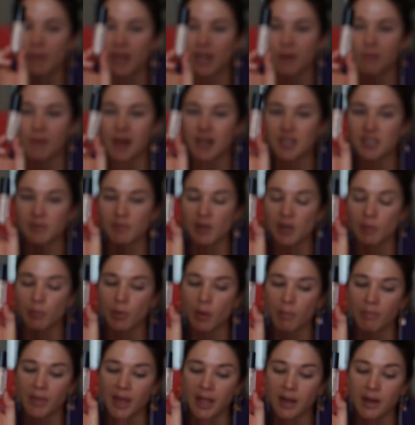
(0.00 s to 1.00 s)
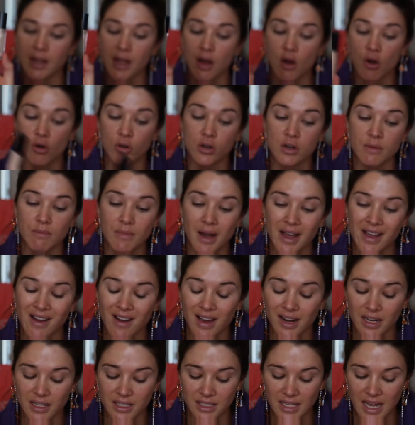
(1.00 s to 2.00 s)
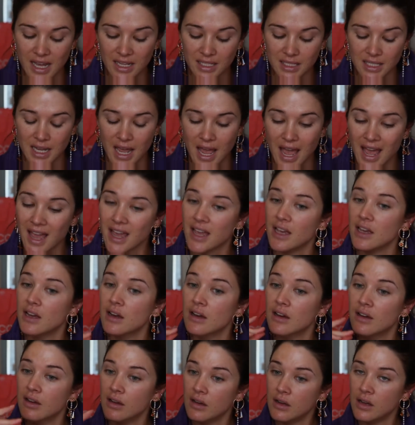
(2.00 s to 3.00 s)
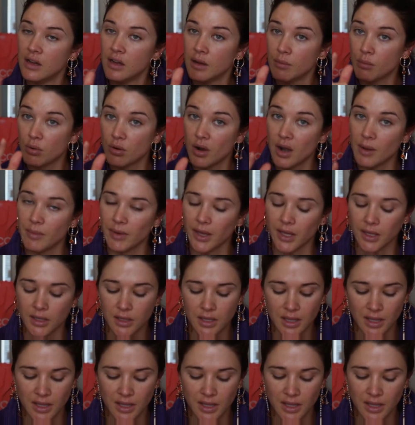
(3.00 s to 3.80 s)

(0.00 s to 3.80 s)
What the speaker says: Mega Max, I'm going to pop that on my eyelids as a primer.